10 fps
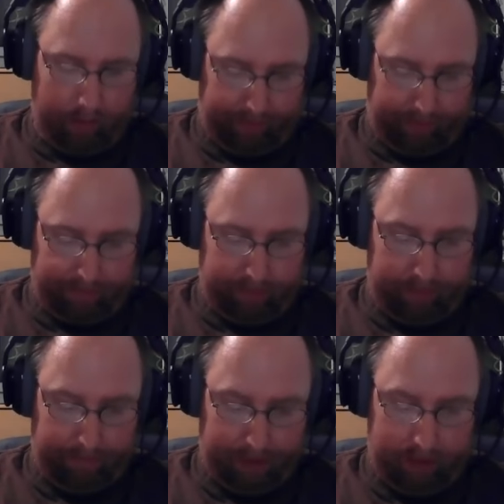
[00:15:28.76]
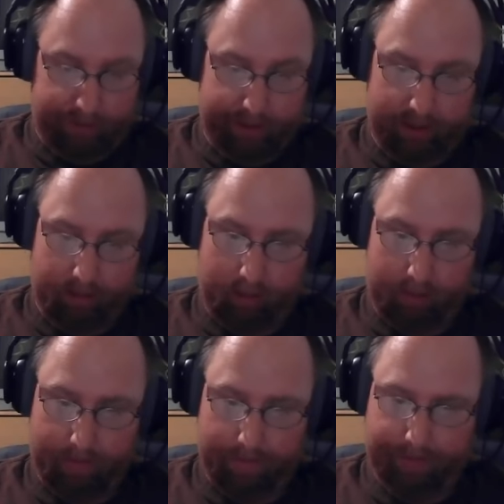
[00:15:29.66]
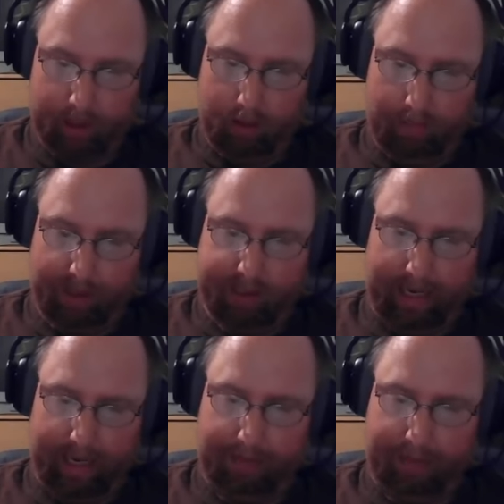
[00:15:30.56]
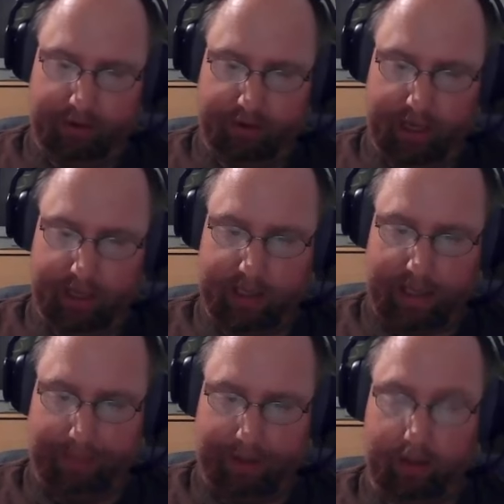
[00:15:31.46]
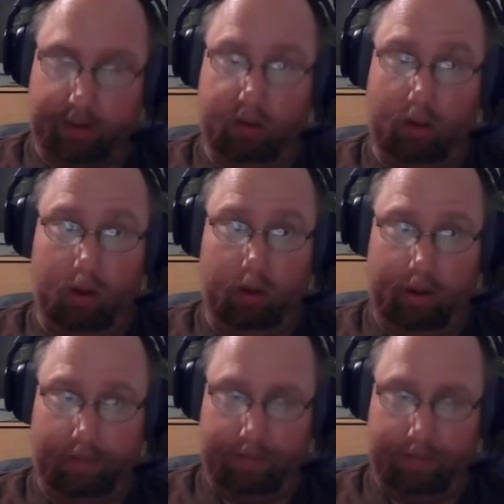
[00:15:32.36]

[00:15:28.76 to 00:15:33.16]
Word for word: favor to men of skill. But time and chance happen to all of